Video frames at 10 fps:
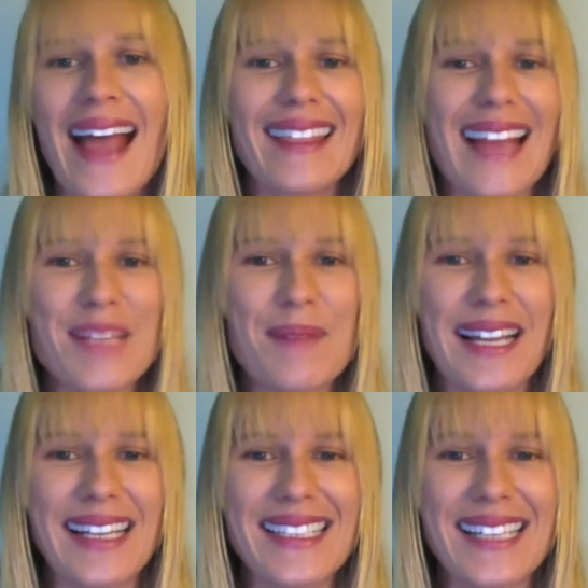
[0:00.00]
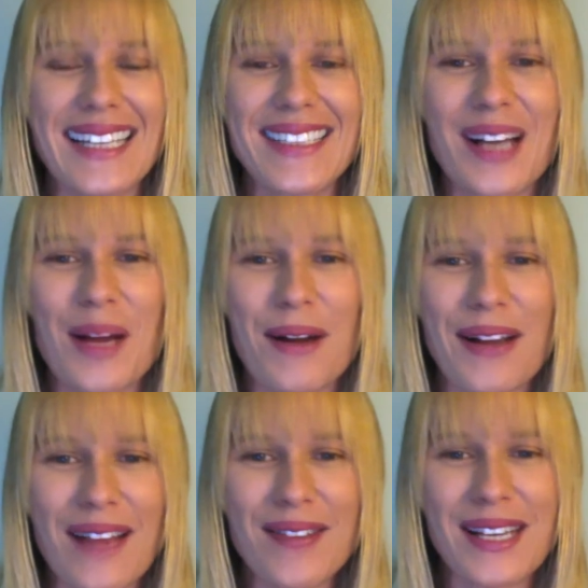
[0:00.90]
Last but not least, I'd like to talk about
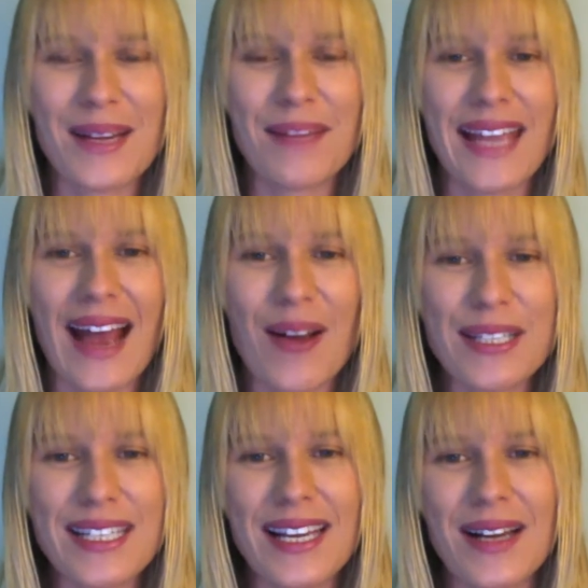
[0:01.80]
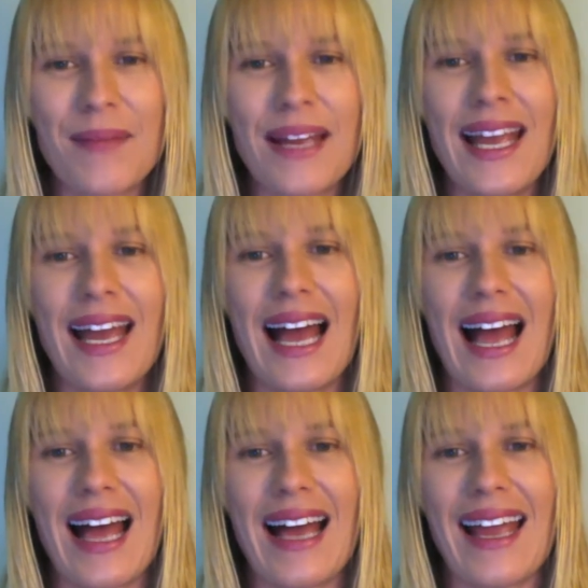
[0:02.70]
calcium. Calcium
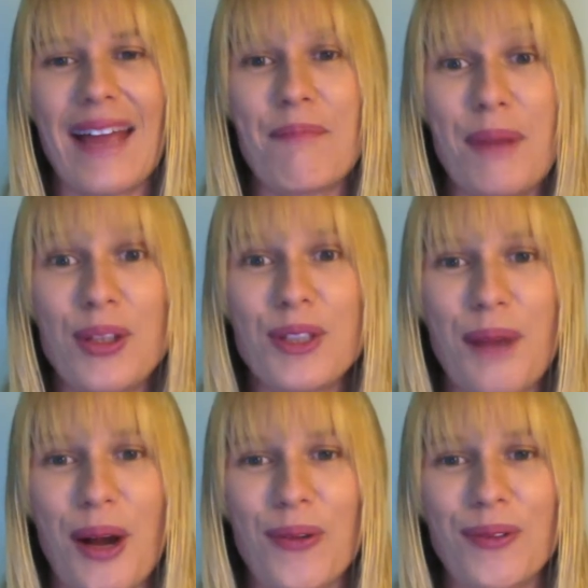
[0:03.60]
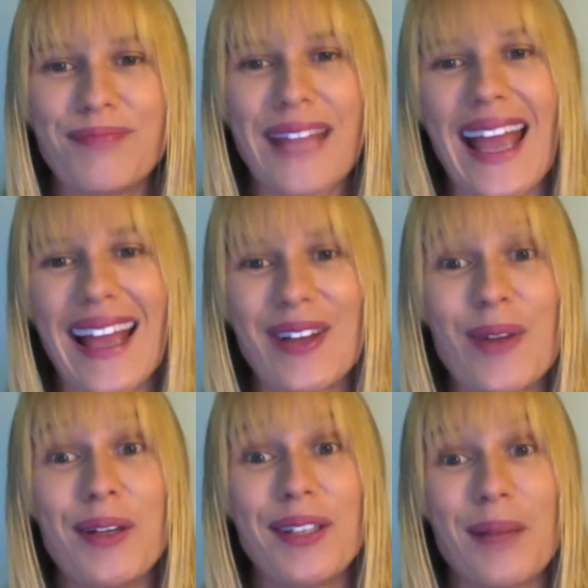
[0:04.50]
builds bone, and you're
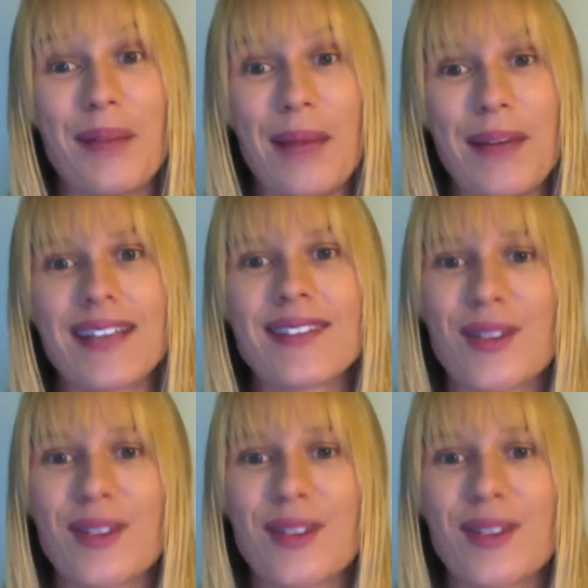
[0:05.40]
building a baby, so